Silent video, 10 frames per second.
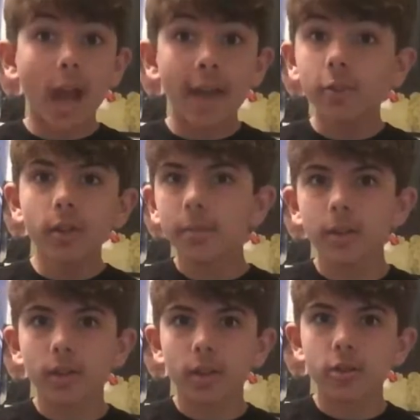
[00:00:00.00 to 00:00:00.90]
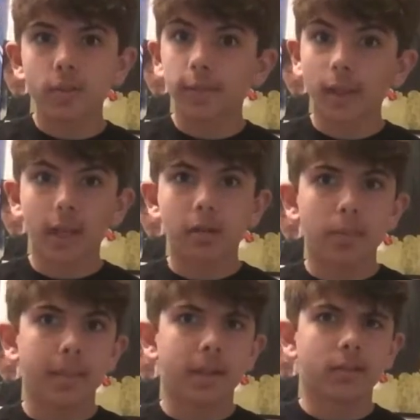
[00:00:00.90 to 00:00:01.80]
I've only been doing YouTube for like
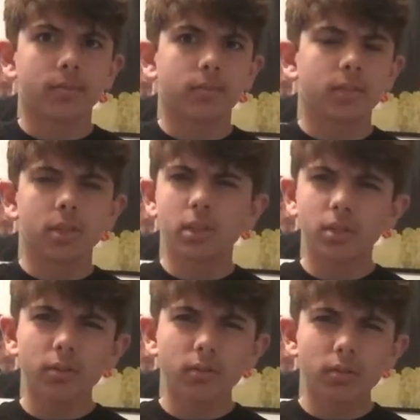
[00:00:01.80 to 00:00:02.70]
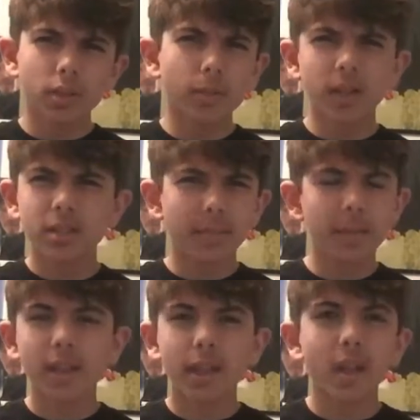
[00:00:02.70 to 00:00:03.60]
maybe two months,
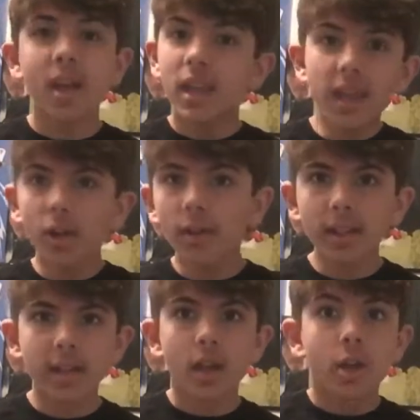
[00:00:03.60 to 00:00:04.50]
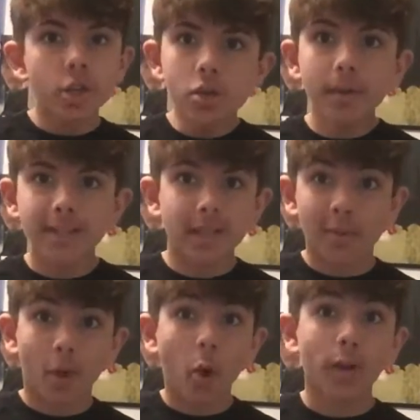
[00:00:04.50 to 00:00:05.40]
maybe like, yeah, you know, only like 2 months, and
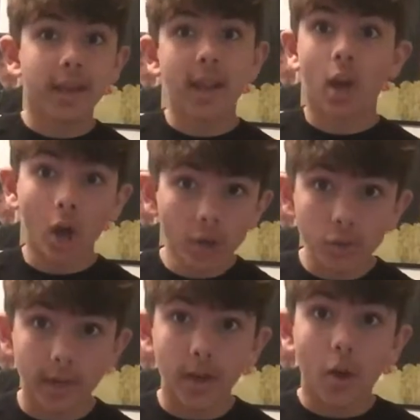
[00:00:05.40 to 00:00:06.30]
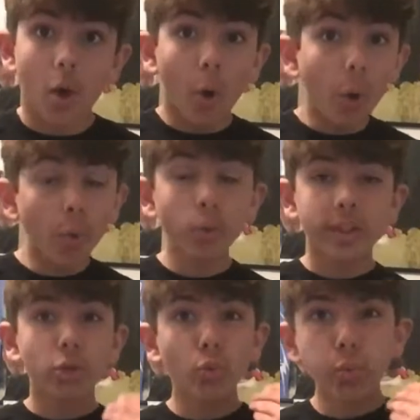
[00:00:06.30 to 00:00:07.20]
I'm already at 100.
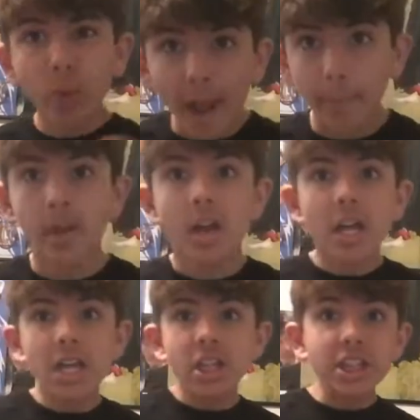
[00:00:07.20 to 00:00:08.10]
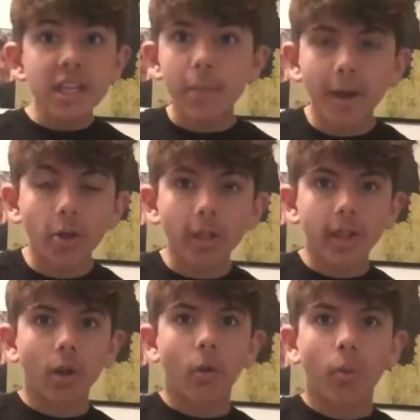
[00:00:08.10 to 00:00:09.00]
Holy crap. Think about
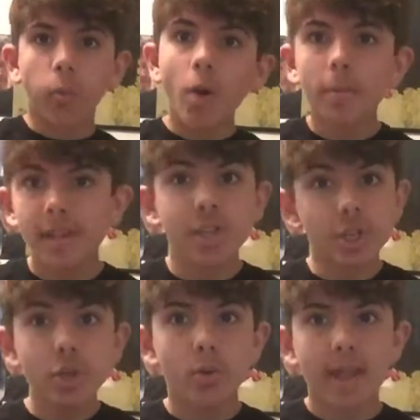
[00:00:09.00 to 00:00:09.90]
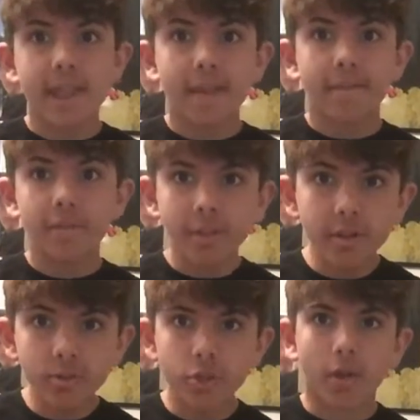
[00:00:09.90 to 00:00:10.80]
like what we could do in the
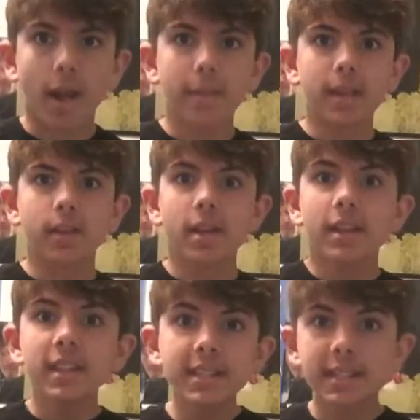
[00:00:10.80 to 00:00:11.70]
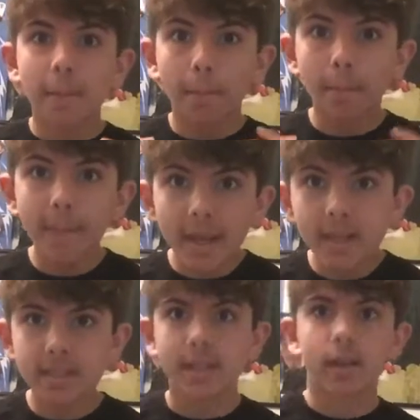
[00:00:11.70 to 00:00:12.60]
future. I mean, this is
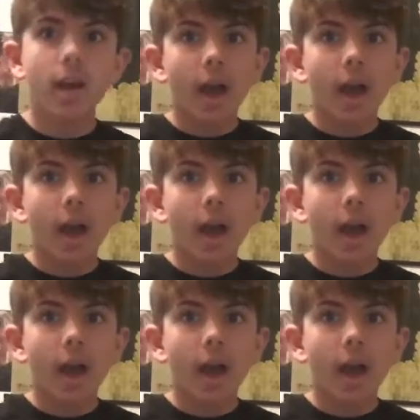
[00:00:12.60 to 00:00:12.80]
amazing.